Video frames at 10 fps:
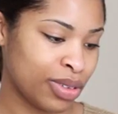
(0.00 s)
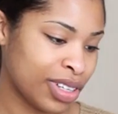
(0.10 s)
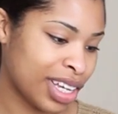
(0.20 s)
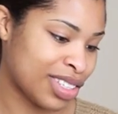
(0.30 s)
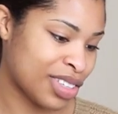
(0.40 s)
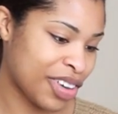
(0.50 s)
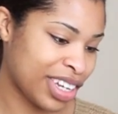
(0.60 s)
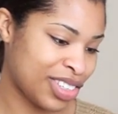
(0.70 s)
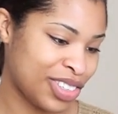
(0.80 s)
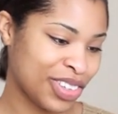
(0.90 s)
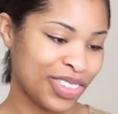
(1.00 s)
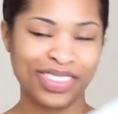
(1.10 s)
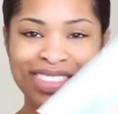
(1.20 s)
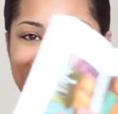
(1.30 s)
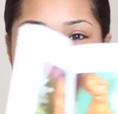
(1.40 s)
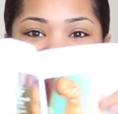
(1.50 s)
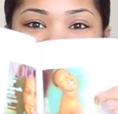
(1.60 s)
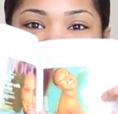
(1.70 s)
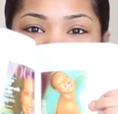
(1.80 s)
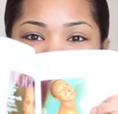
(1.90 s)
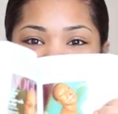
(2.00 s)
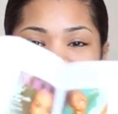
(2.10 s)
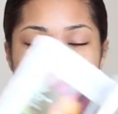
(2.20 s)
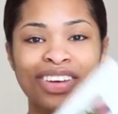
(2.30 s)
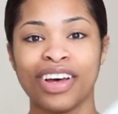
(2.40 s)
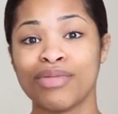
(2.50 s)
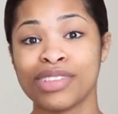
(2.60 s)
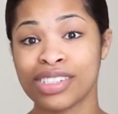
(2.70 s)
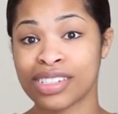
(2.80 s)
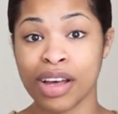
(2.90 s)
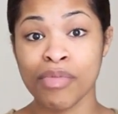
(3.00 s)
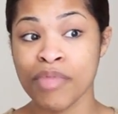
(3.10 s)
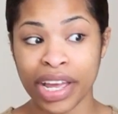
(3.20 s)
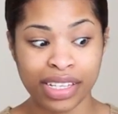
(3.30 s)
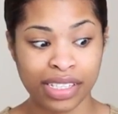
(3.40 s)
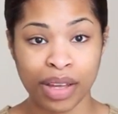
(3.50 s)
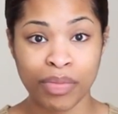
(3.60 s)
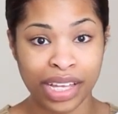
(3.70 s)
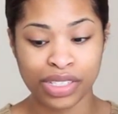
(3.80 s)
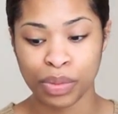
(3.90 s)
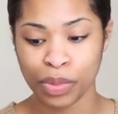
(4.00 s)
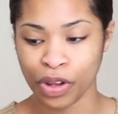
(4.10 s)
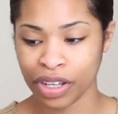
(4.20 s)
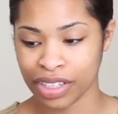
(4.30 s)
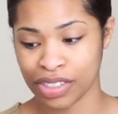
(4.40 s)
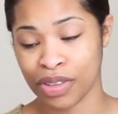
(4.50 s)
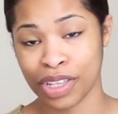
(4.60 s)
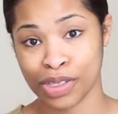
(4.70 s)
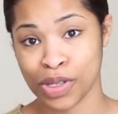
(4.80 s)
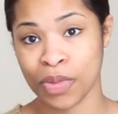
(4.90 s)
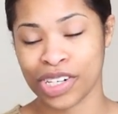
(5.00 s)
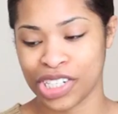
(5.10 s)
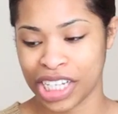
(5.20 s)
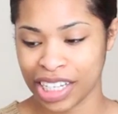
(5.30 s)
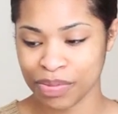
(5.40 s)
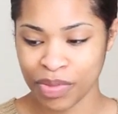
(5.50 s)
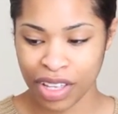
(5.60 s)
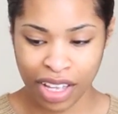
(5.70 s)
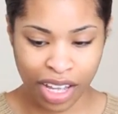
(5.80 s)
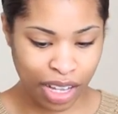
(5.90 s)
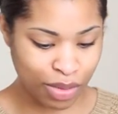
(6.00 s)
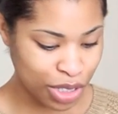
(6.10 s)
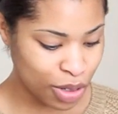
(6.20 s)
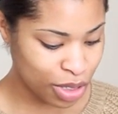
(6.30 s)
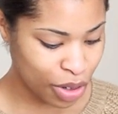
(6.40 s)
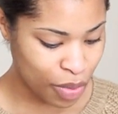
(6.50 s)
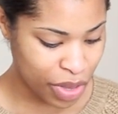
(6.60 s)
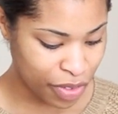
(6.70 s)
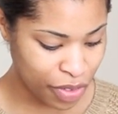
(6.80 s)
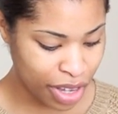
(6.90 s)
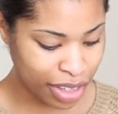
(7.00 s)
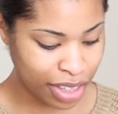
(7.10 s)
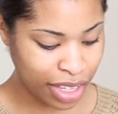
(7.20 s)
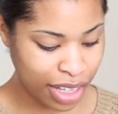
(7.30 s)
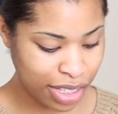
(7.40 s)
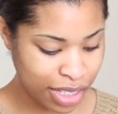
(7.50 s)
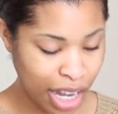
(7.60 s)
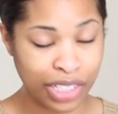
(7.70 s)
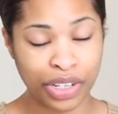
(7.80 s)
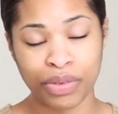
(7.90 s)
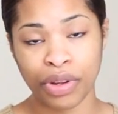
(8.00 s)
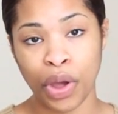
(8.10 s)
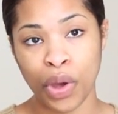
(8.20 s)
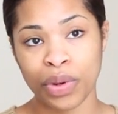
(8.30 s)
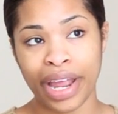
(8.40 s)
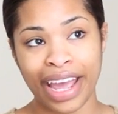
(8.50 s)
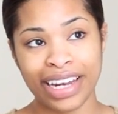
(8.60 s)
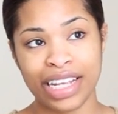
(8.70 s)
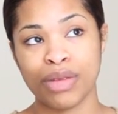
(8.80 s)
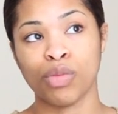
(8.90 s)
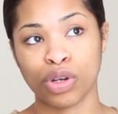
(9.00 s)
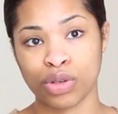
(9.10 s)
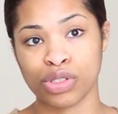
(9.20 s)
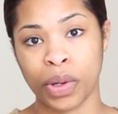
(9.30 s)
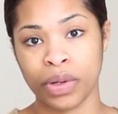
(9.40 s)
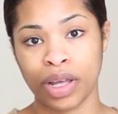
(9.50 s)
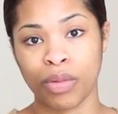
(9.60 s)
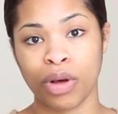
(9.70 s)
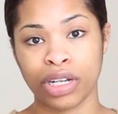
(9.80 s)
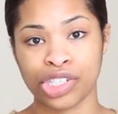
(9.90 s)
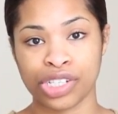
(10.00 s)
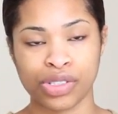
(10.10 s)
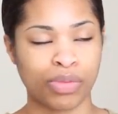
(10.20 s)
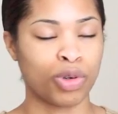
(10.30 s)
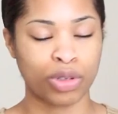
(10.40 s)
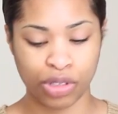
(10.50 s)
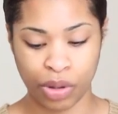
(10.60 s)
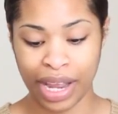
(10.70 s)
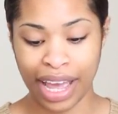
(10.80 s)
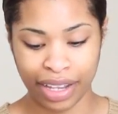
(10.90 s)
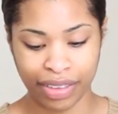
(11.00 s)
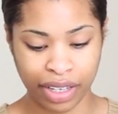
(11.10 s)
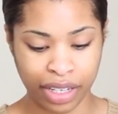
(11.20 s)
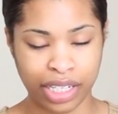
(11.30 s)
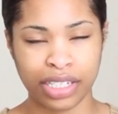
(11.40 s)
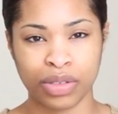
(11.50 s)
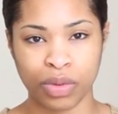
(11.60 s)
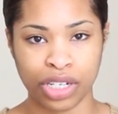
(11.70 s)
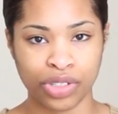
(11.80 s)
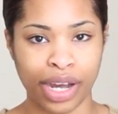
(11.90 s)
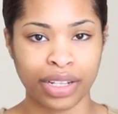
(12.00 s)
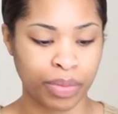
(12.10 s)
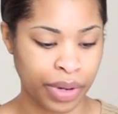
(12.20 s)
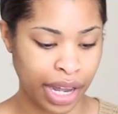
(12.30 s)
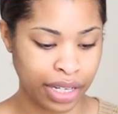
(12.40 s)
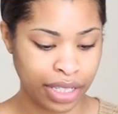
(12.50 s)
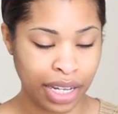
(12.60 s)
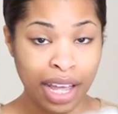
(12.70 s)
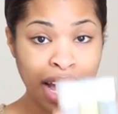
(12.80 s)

Oh look, it's Grace Jones. So it's just amazing, amazing book. So thanks so much, Nia. She also got me a few other things. I don't own any Models Own nail polishes or Models Own anything, and I didn't want to try out the brand.